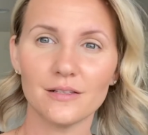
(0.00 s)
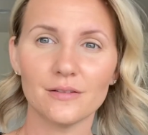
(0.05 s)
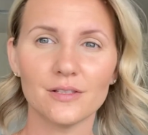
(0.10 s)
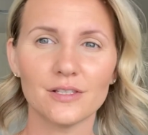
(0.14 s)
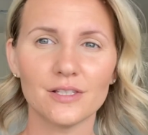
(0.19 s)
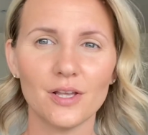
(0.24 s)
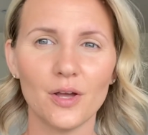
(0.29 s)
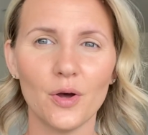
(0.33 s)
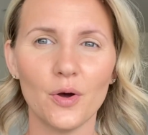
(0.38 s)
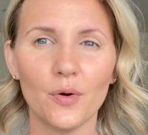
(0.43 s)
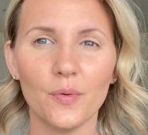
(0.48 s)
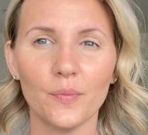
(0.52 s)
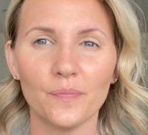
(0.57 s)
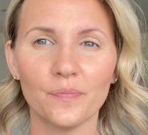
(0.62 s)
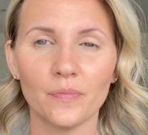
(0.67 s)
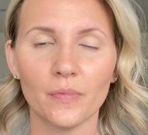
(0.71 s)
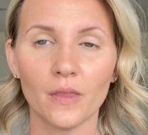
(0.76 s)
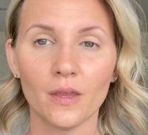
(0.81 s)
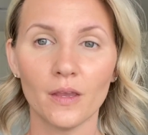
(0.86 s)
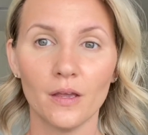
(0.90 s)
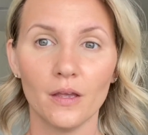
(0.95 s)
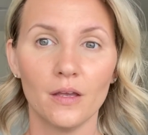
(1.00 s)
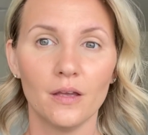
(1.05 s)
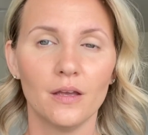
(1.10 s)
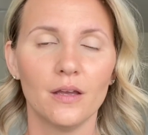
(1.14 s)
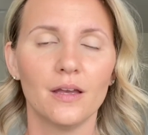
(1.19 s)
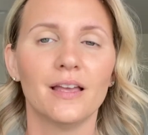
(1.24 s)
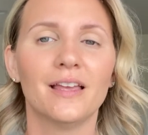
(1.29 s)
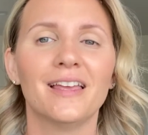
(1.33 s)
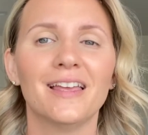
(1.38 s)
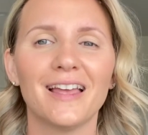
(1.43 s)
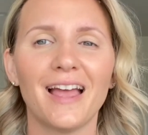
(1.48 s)
So
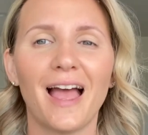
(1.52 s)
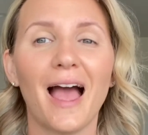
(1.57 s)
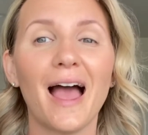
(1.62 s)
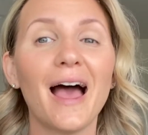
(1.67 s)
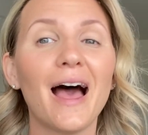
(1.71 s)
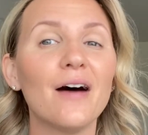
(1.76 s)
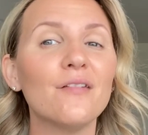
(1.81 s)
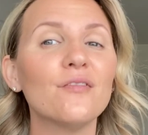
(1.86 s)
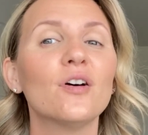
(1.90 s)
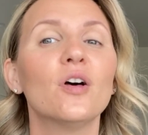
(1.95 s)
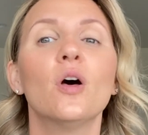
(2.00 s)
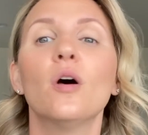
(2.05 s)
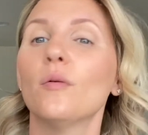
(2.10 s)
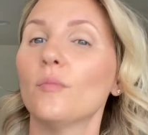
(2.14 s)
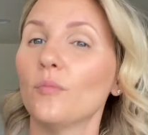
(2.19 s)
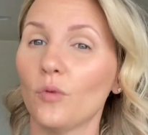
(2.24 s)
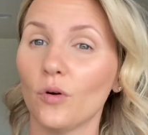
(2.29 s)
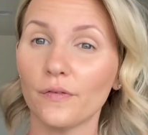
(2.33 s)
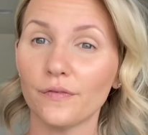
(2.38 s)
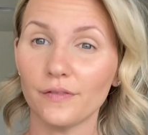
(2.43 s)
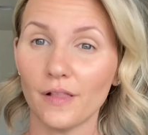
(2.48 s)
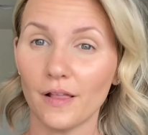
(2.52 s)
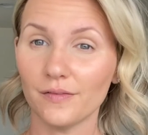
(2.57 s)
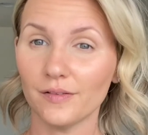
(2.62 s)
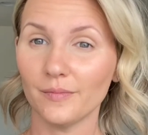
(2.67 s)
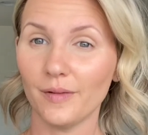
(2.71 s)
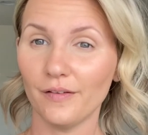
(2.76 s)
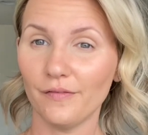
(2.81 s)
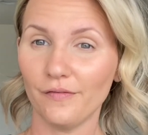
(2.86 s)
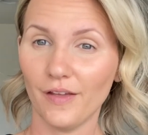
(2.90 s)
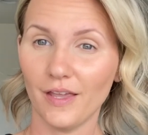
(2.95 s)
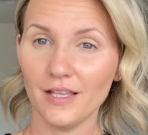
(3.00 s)
I have more fluff in my
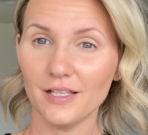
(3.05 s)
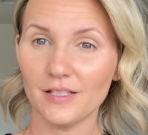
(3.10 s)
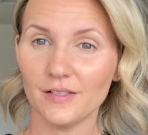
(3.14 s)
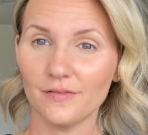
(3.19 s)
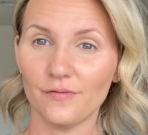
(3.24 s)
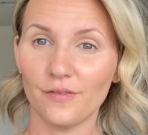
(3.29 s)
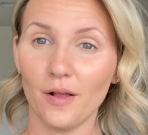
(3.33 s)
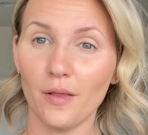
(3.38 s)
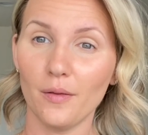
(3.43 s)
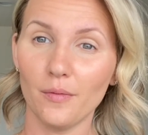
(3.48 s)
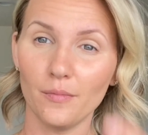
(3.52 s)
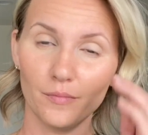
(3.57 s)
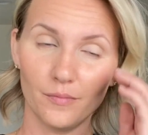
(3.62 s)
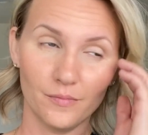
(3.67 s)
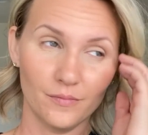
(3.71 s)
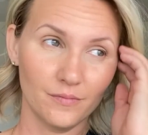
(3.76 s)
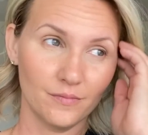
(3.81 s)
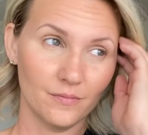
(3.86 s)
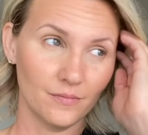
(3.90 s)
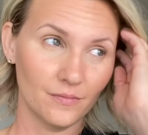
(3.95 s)
face from